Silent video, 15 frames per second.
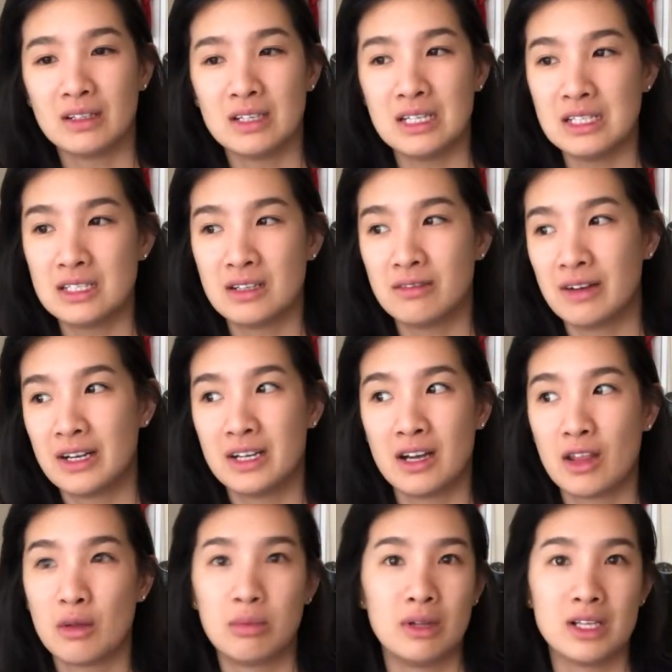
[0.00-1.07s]
need to find
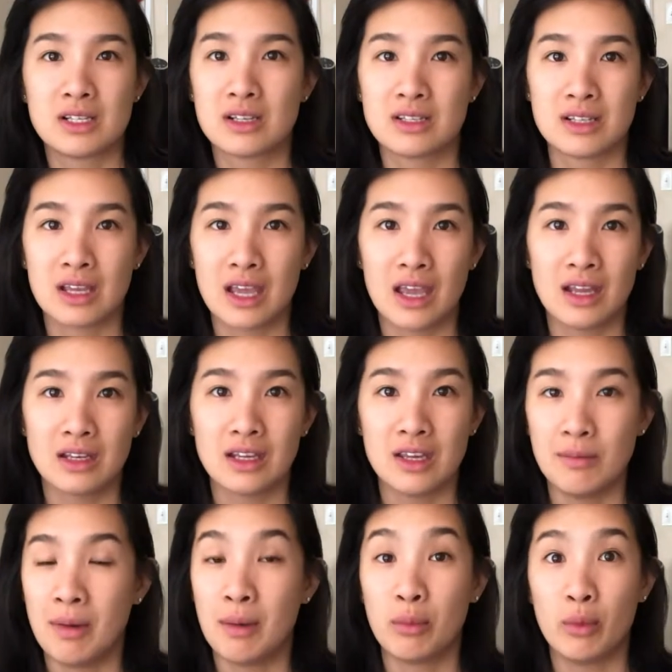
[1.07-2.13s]
another place because they can't
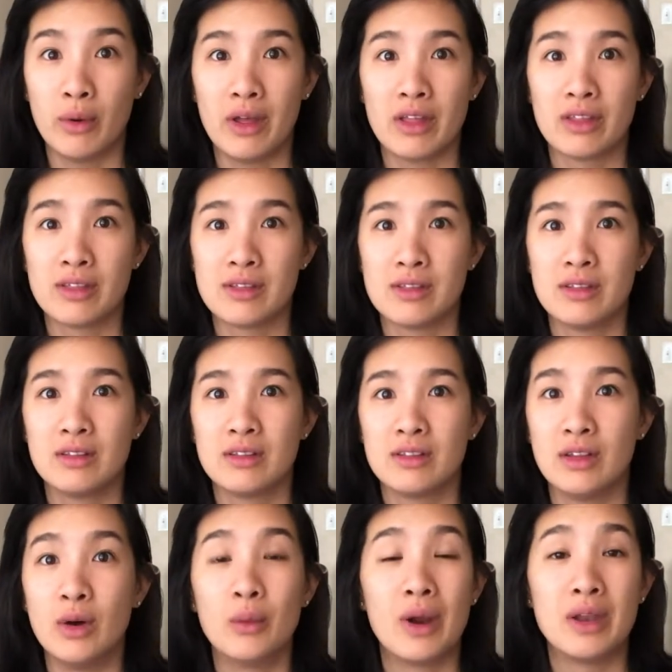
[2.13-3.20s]
keep up with
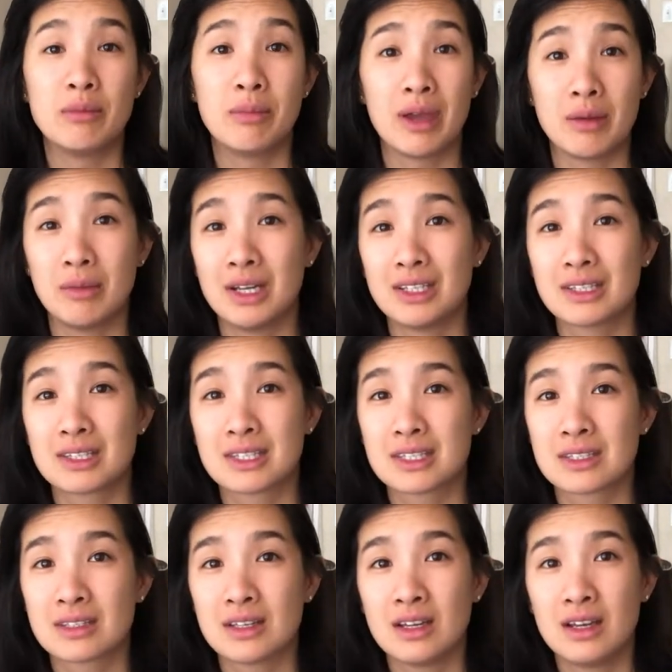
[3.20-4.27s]
the rent payments.